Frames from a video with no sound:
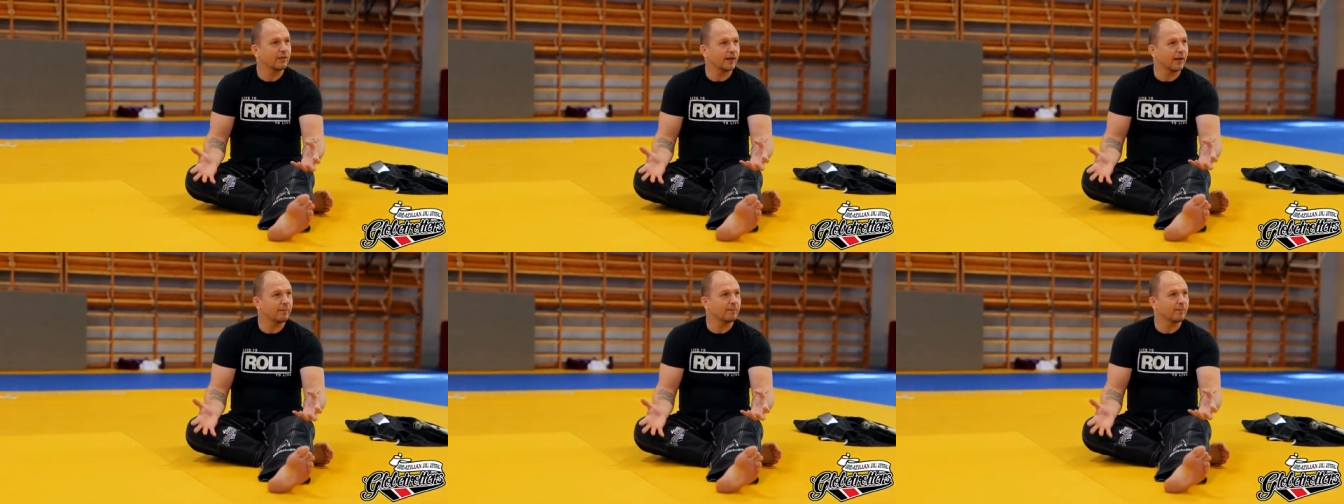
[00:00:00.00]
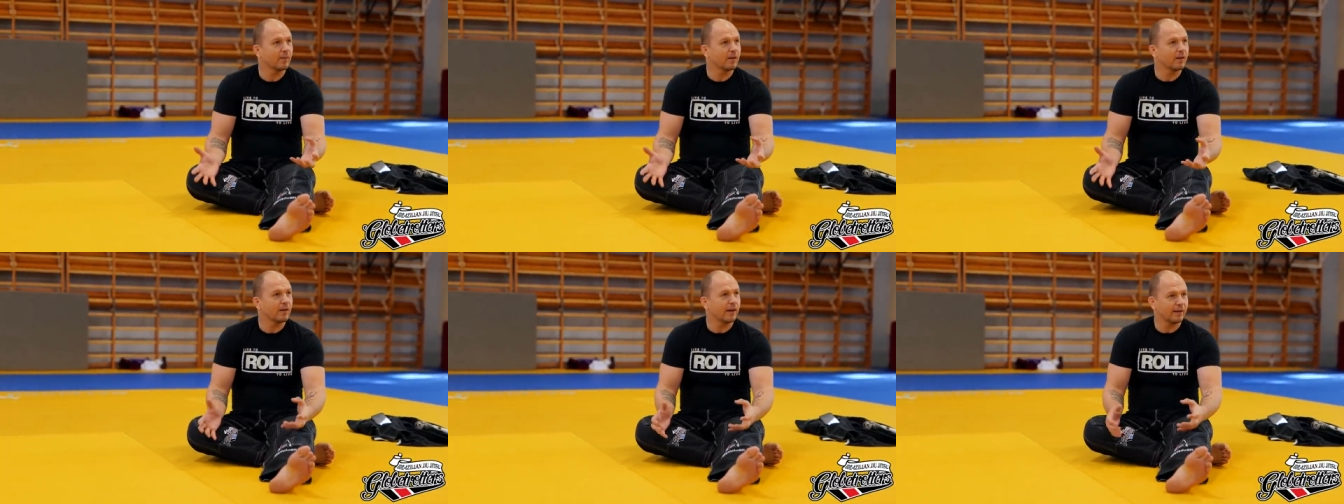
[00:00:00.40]
Yeah?
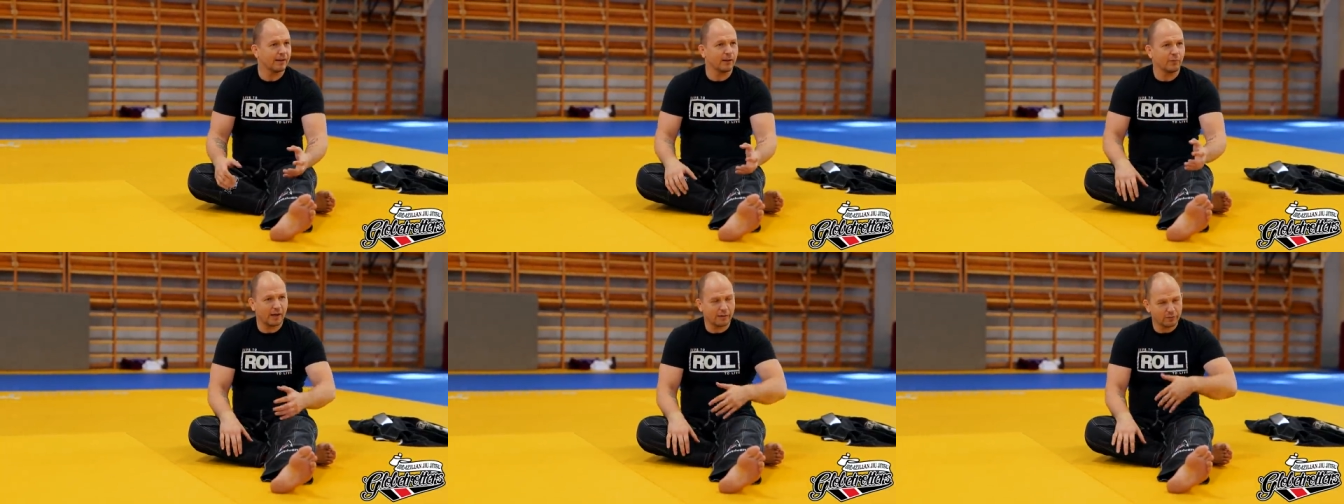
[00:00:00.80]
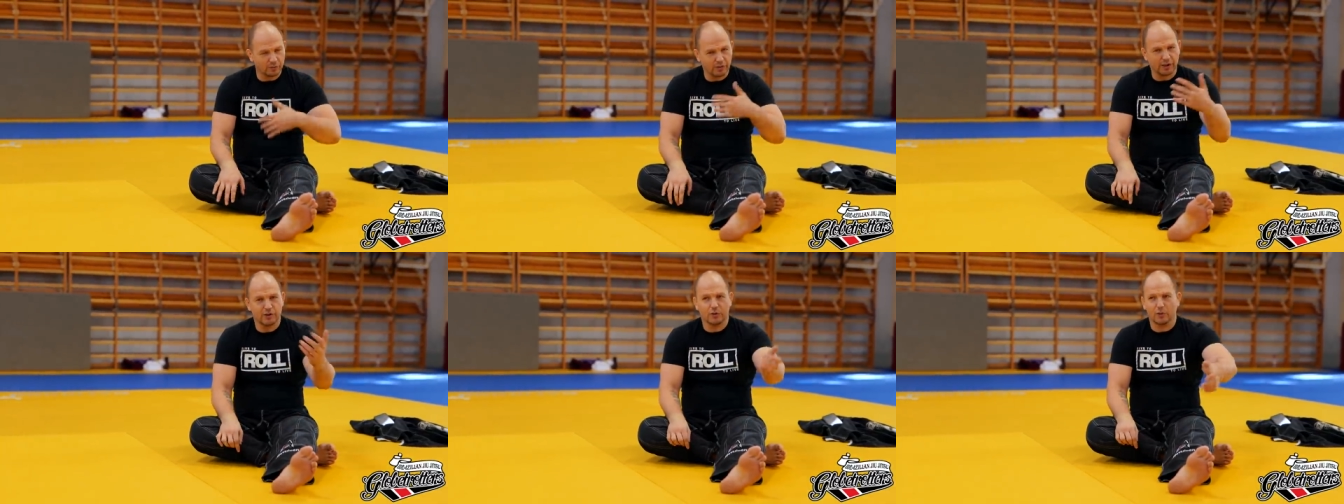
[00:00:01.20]
And then we have to
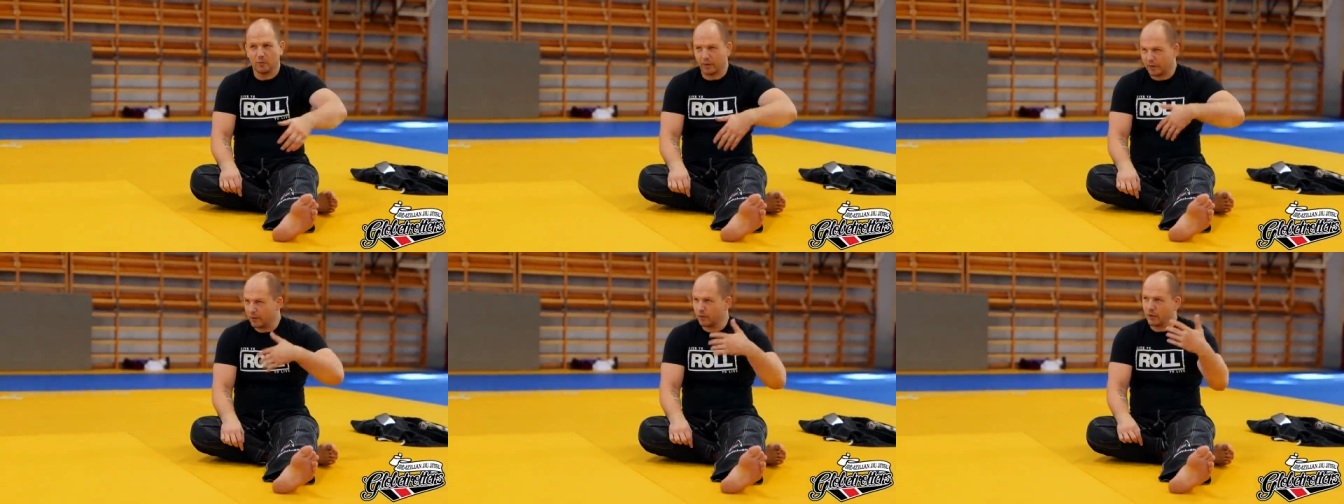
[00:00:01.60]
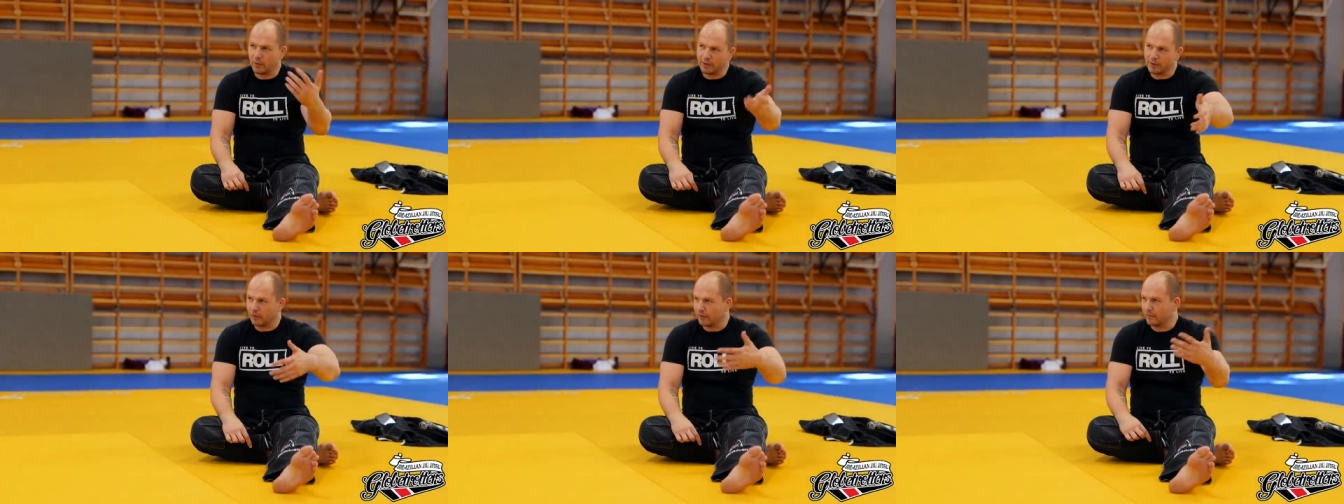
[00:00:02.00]
teach you why you
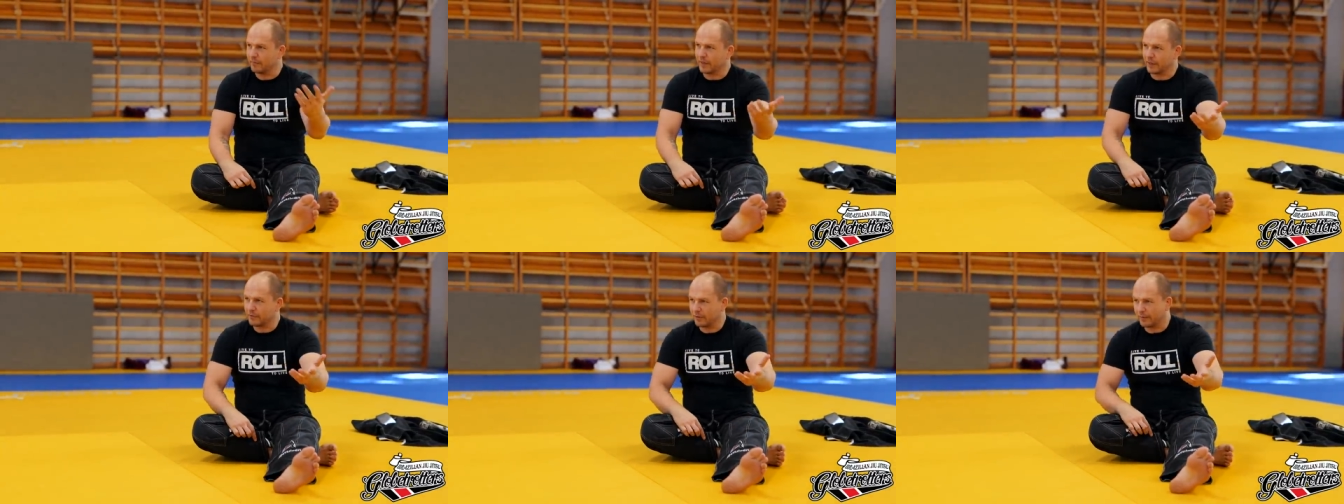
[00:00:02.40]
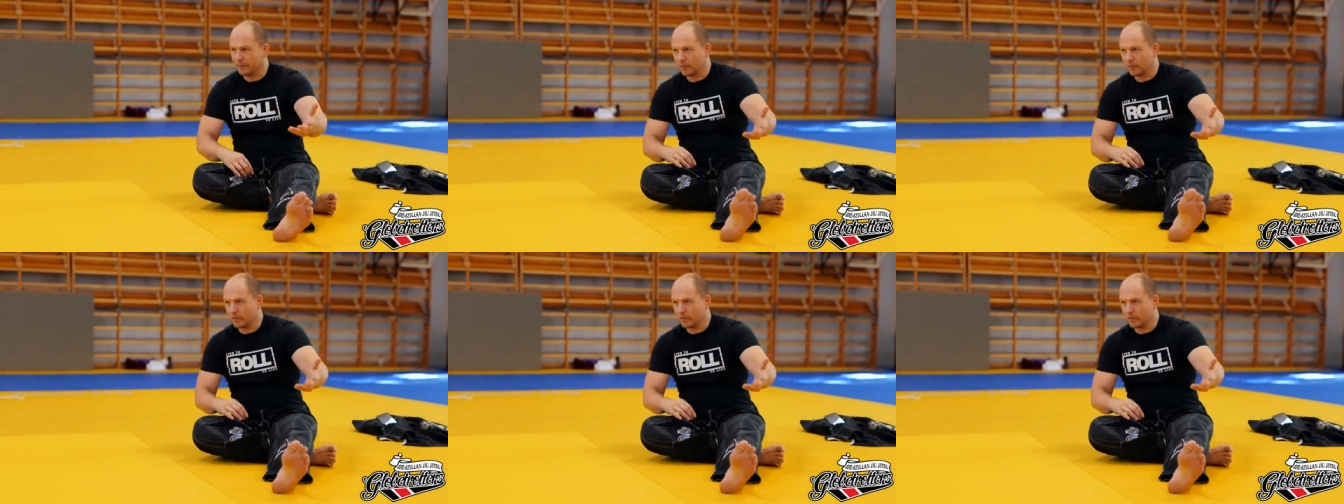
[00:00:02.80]
know it all, actually.